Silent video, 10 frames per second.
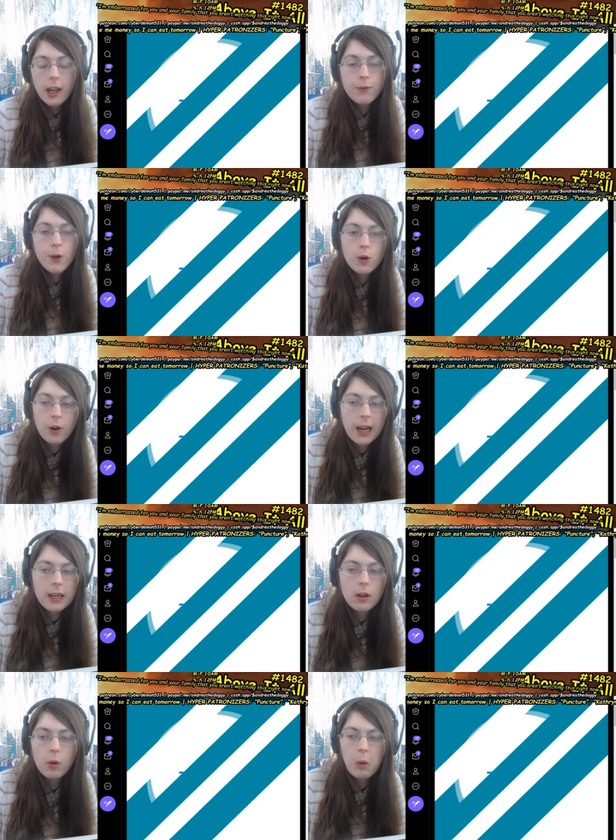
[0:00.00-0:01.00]
if
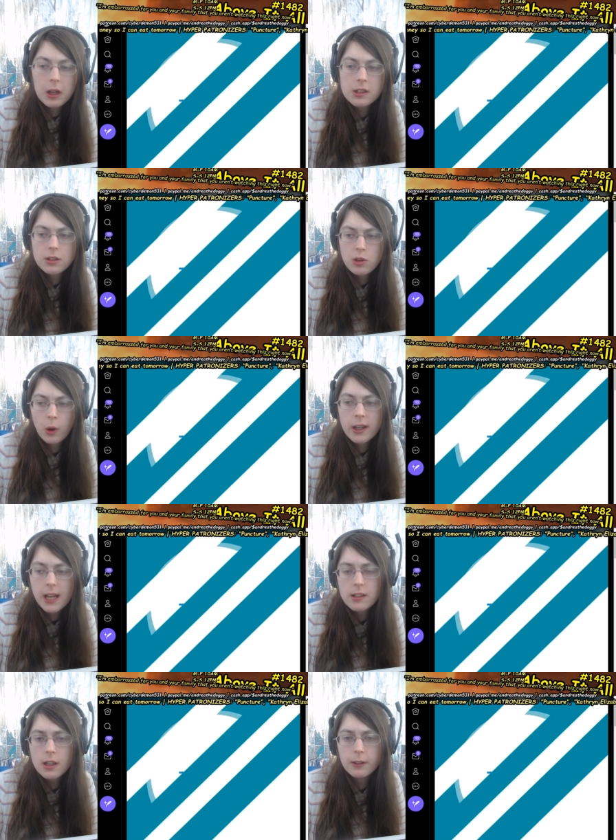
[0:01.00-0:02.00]
Ukraine wants to join
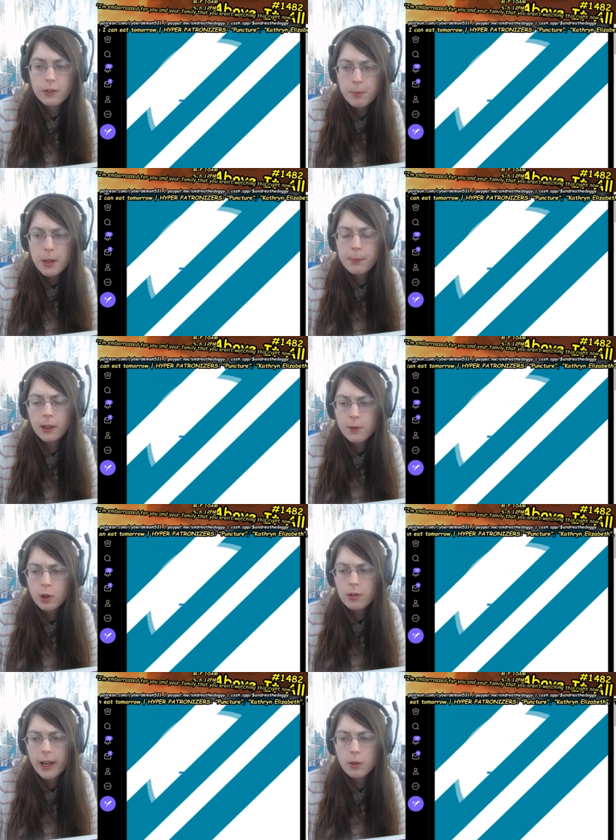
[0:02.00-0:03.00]
NATO, if the people of
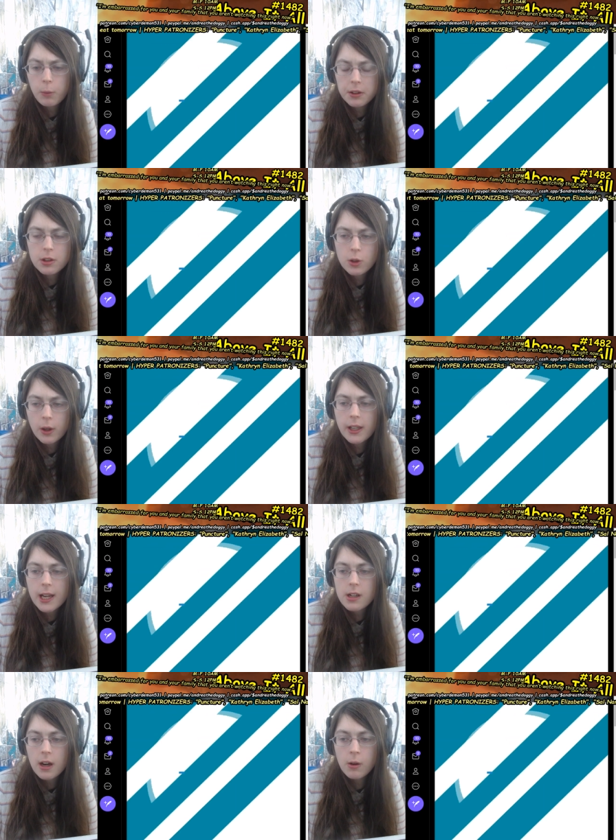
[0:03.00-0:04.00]
Ukraine want to join
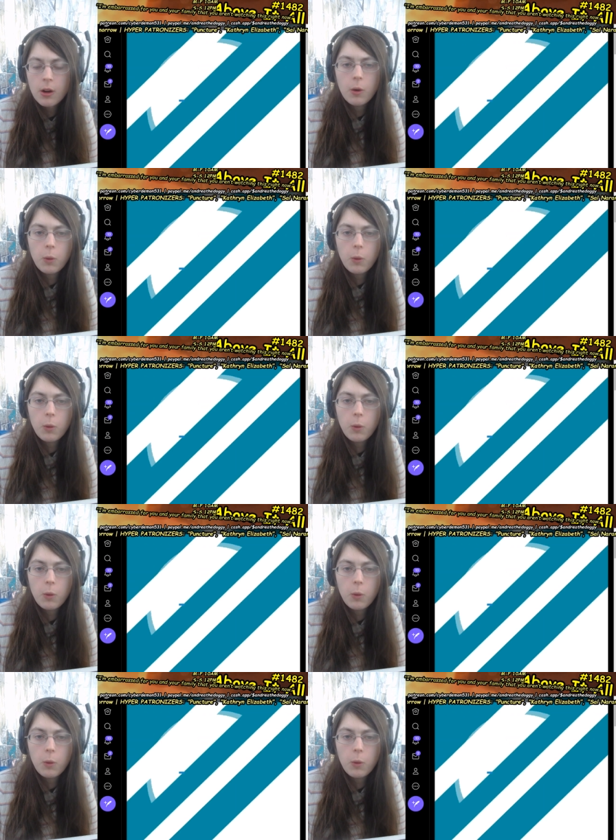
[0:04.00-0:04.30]
NATO,